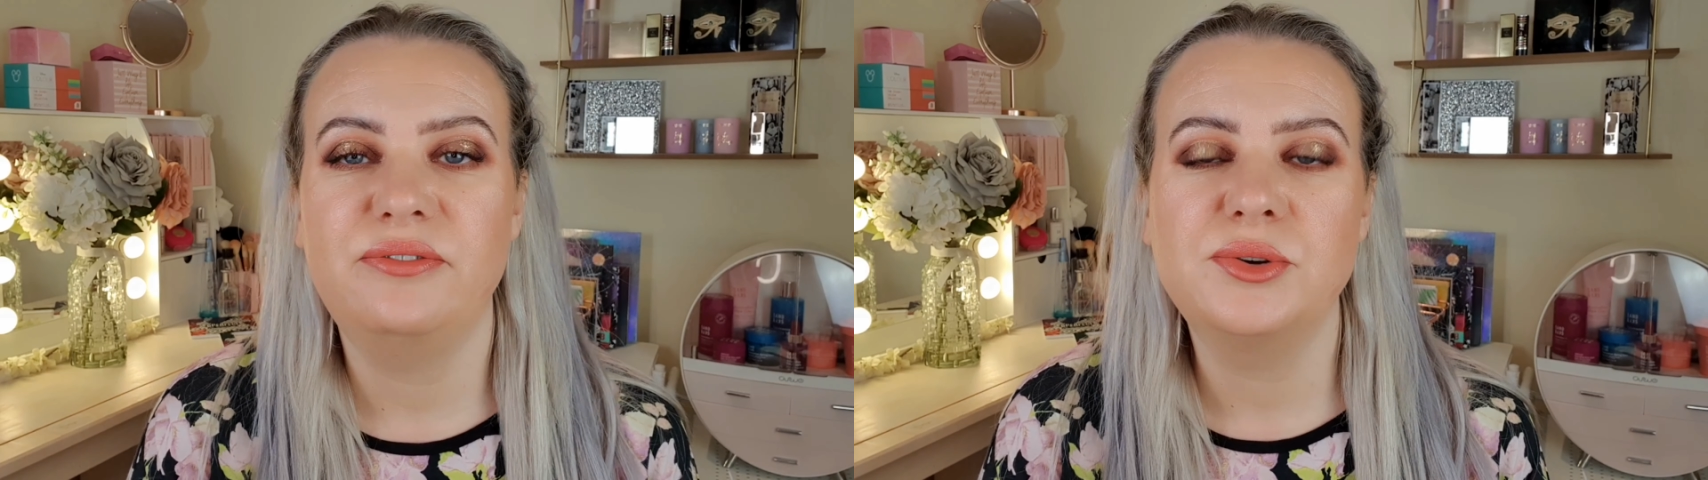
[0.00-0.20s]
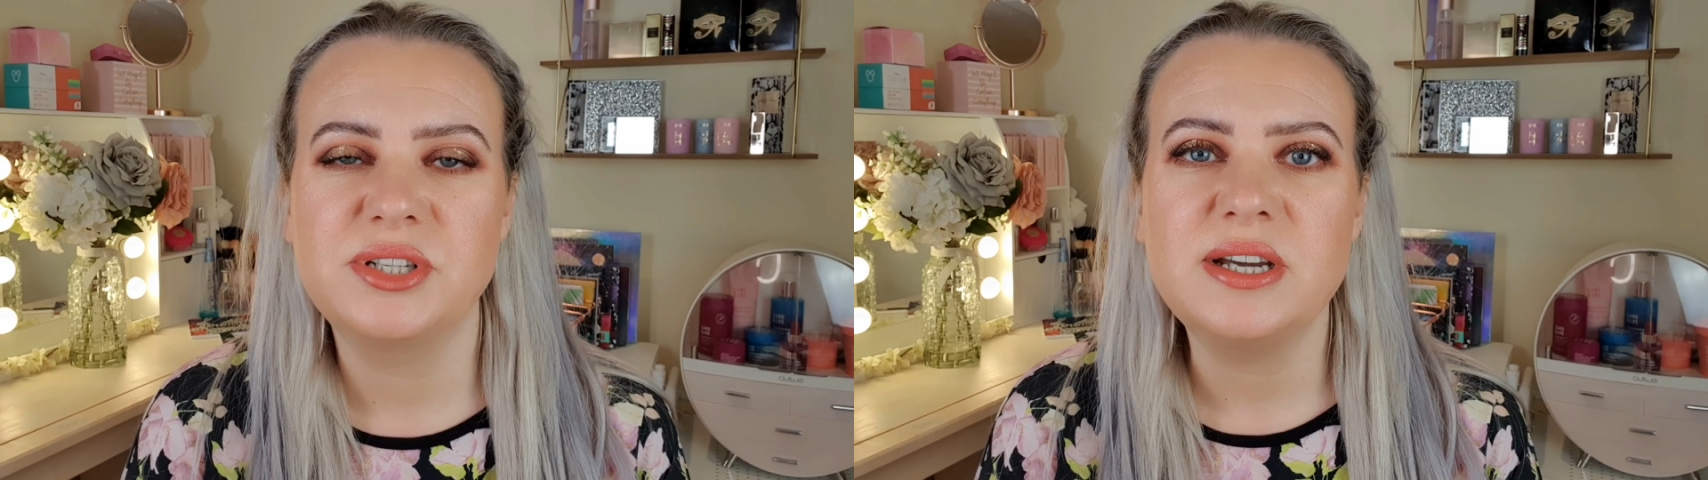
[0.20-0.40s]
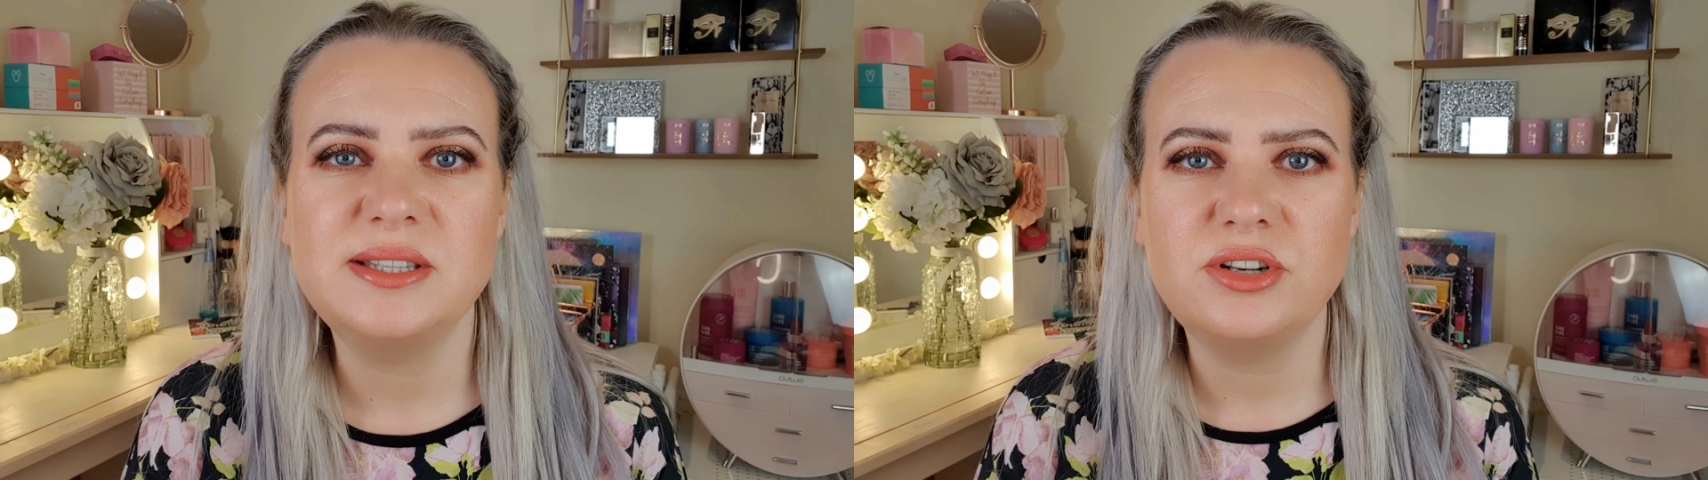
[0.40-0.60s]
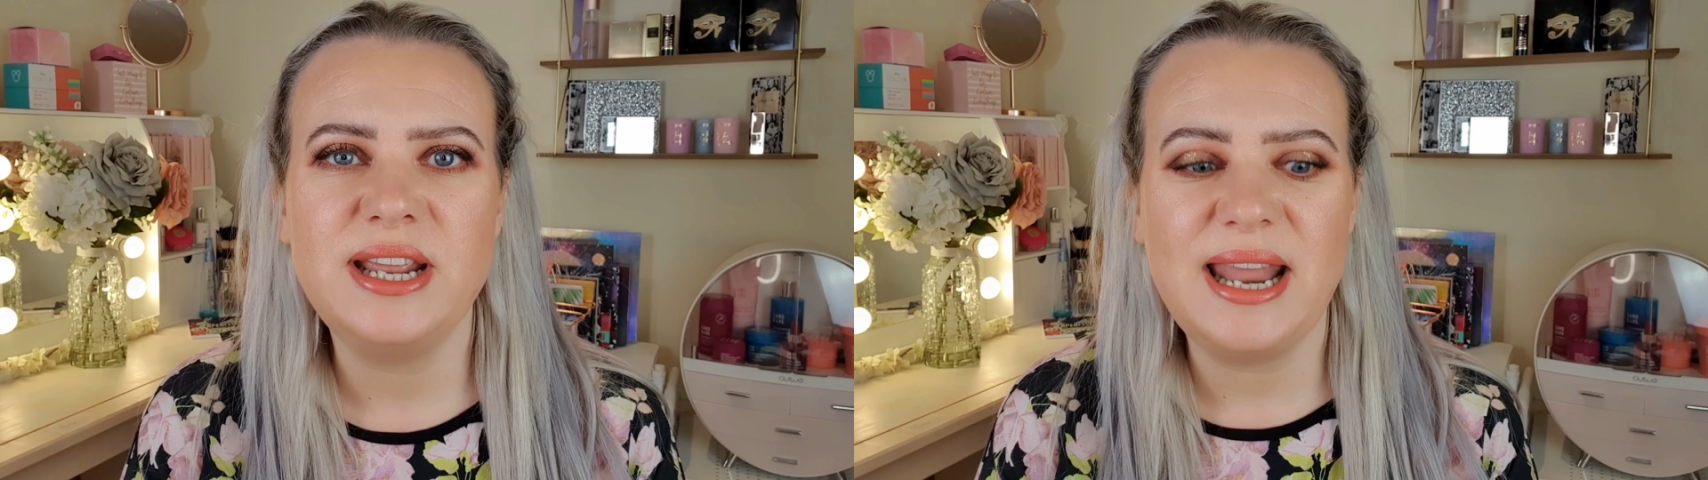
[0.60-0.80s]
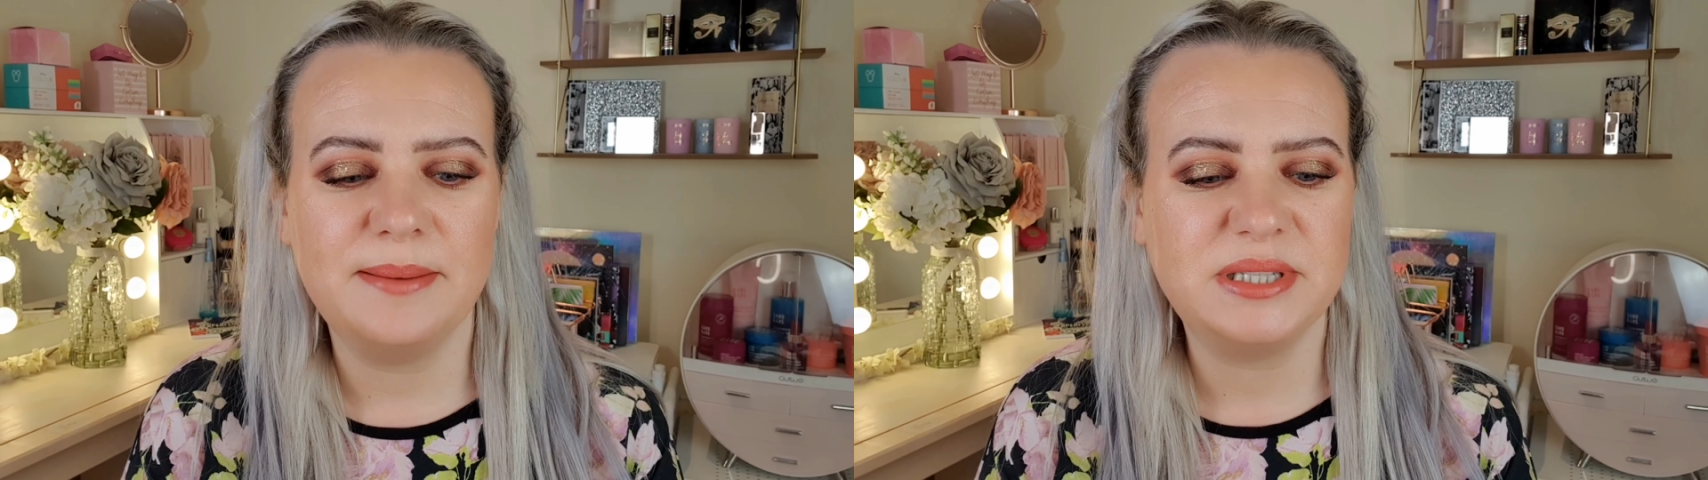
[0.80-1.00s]
It feels nice on
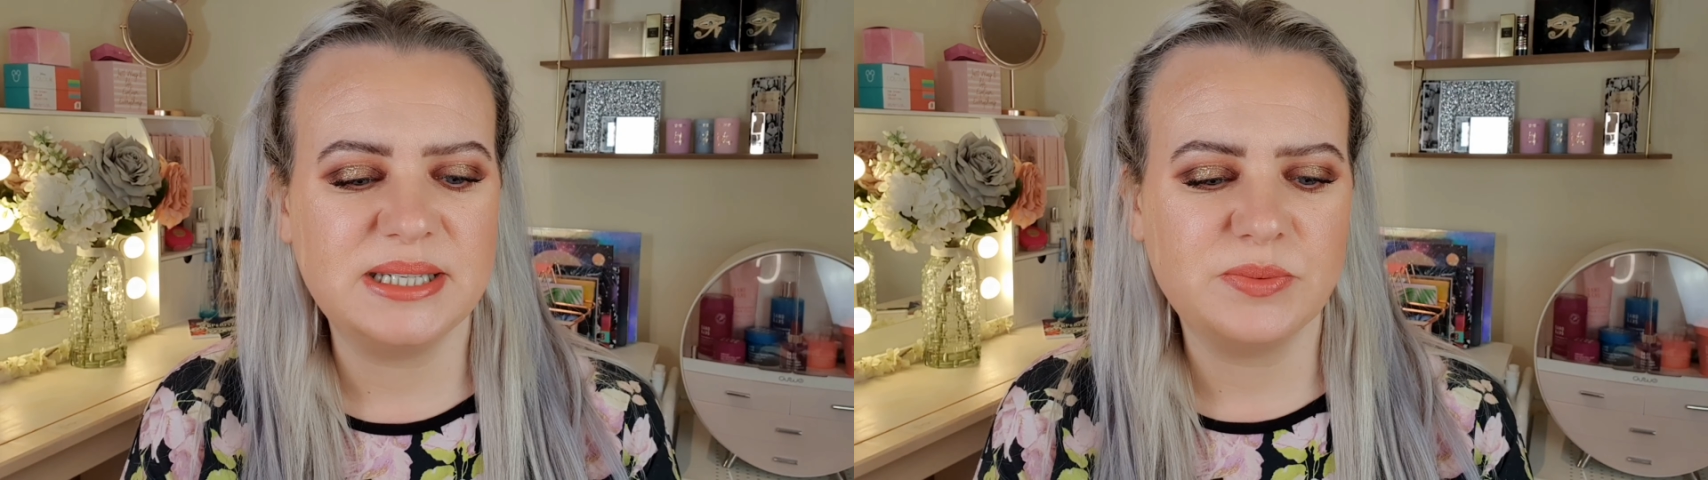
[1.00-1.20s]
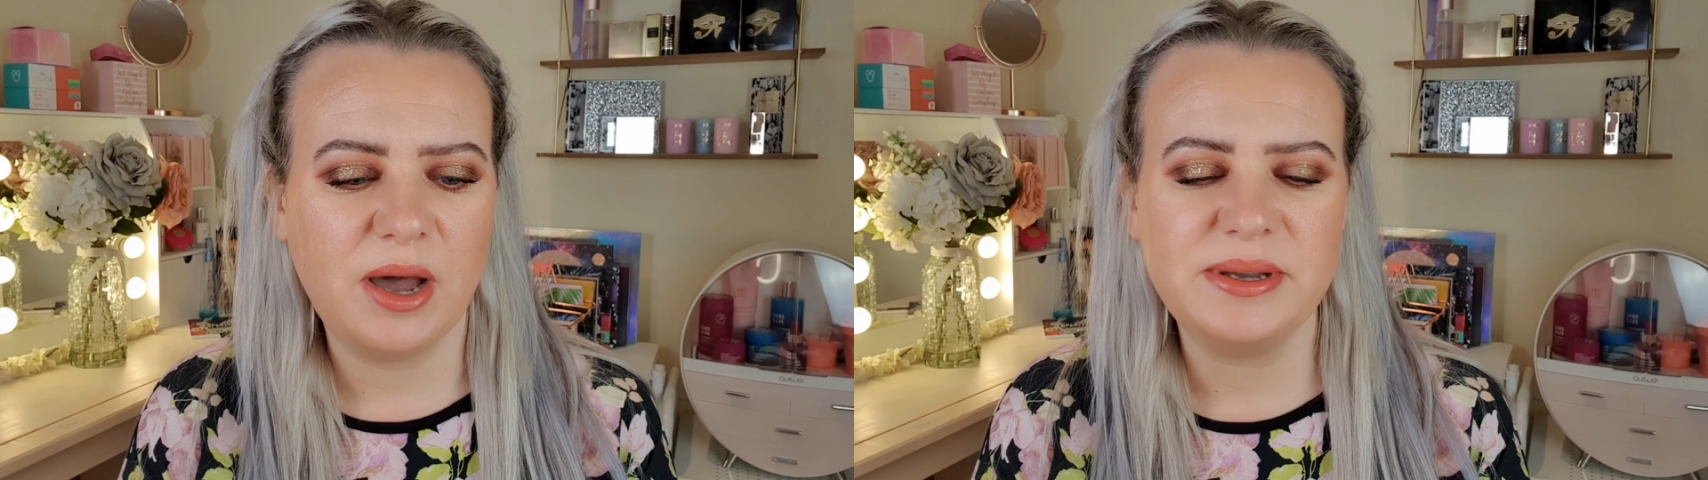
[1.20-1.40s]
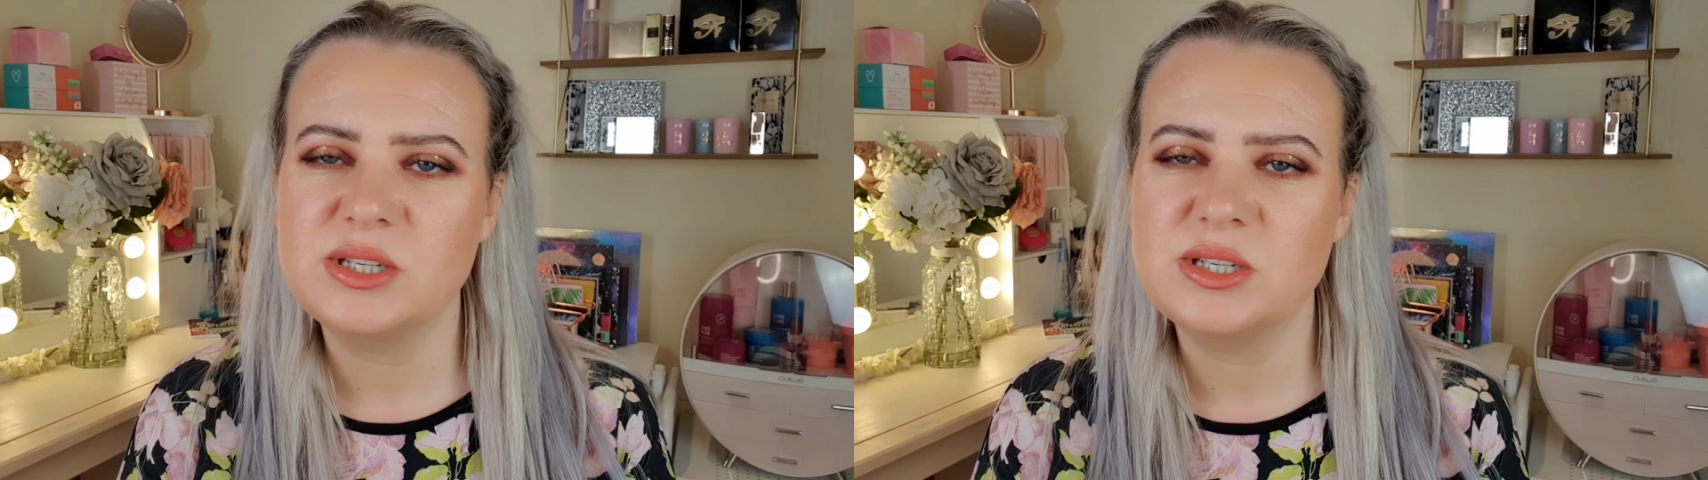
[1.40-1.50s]
your lips as well.